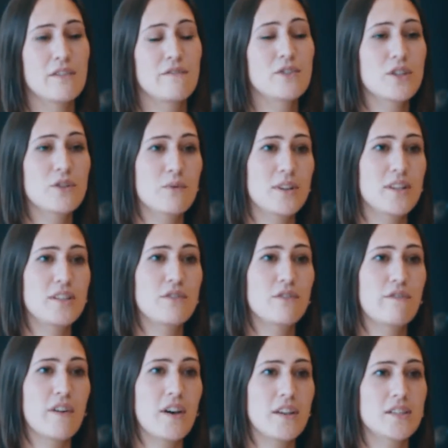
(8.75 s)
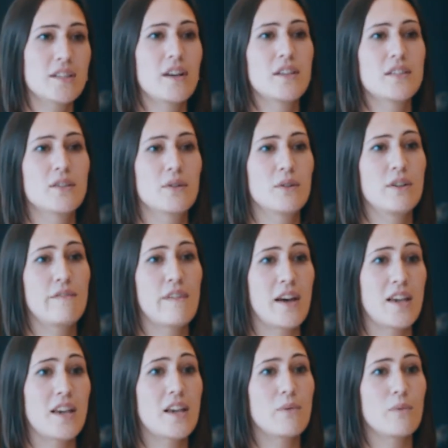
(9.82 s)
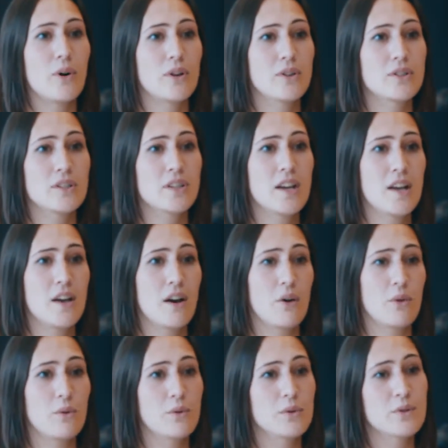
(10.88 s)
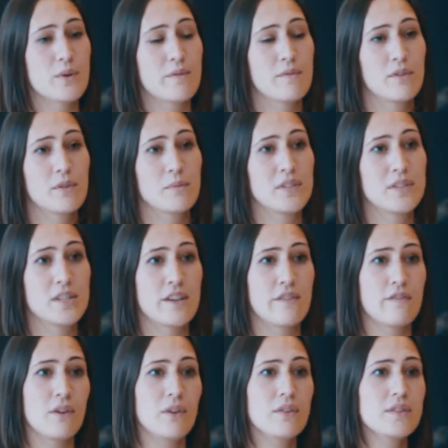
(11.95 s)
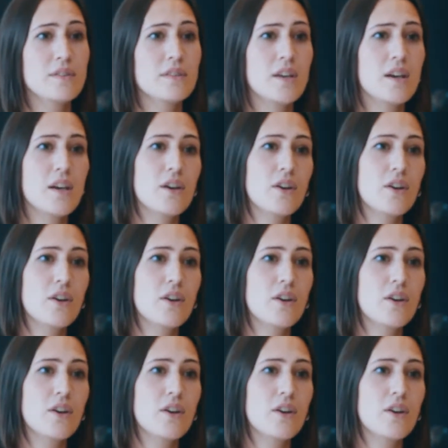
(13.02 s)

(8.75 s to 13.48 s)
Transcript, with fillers: you've just released your first article of A E Watch on auto-enrolment defaults.